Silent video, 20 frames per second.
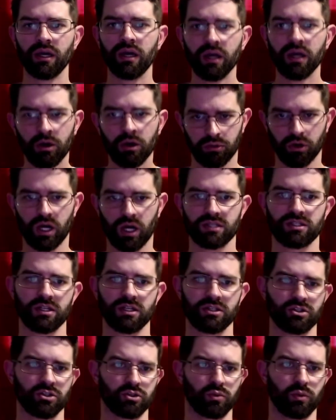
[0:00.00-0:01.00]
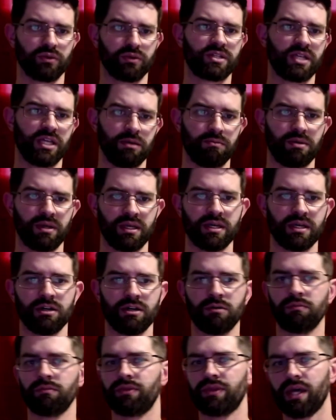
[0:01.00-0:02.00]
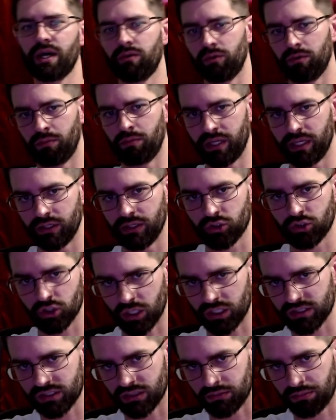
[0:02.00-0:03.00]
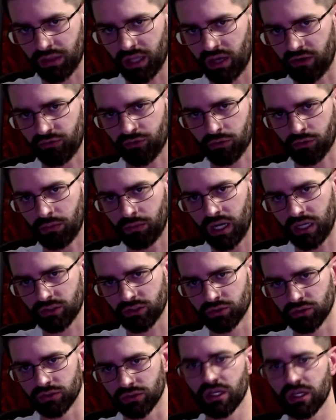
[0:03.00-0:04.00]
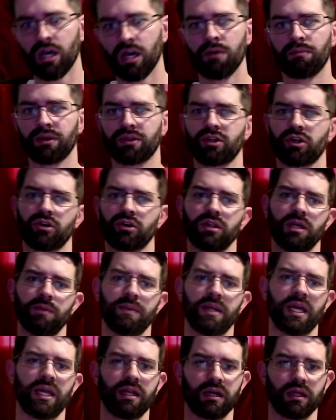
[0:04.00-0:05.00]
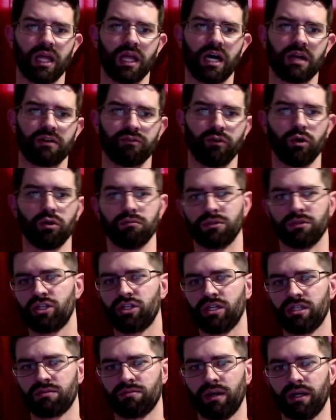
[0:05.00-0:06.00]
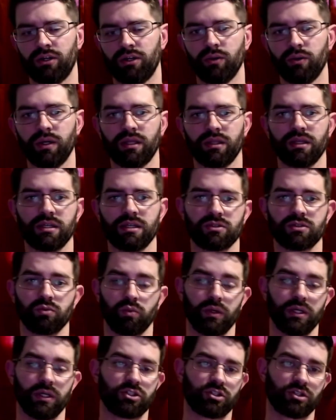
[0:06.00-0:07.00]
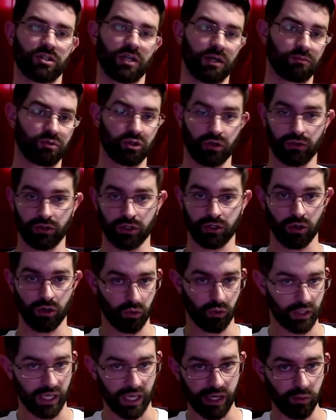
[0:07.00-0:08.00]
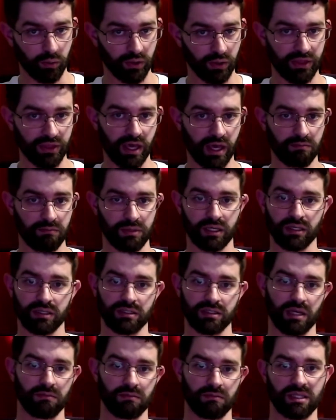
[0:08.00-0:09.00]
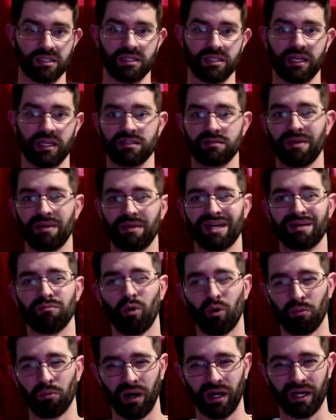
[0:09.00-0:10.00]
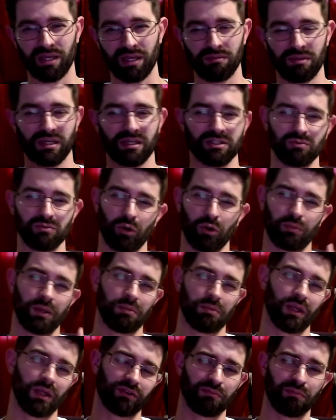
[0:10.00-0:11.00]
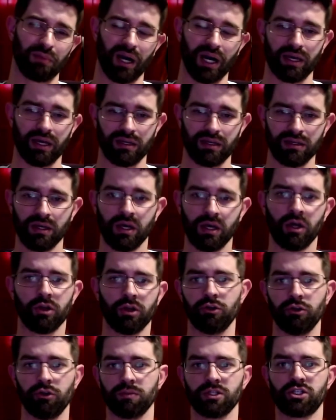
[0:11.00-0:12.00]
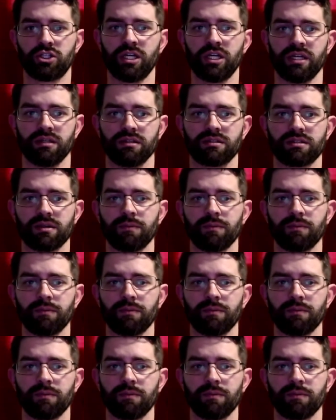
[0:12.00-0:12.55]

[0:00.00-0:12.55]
processors with TPM, that would be Trusted Platform Modules, but they're eliminating a lot of old machines by doing this, which I'm sure they're okay with that, because that means they get to make more money because more people have to buy new machines.